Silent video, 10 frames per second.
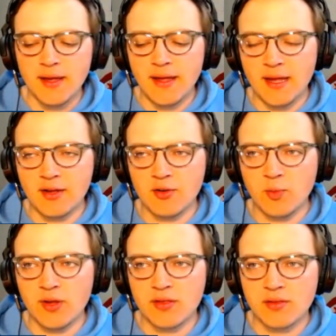And
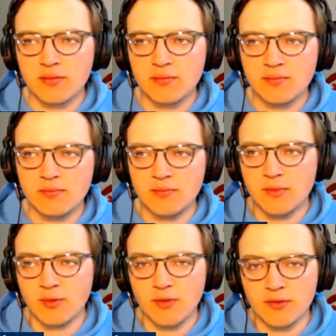with
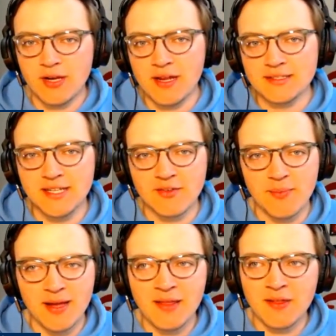the signings they've
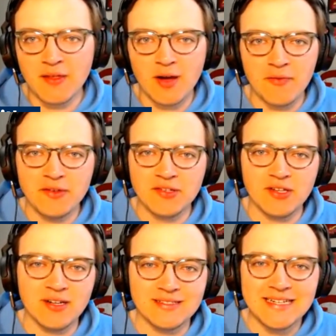made, I think the offense is
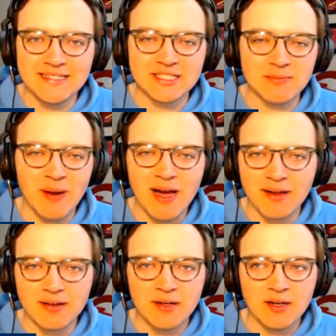in a decent
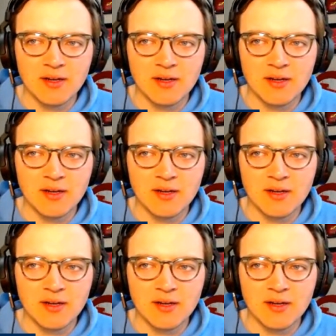spot.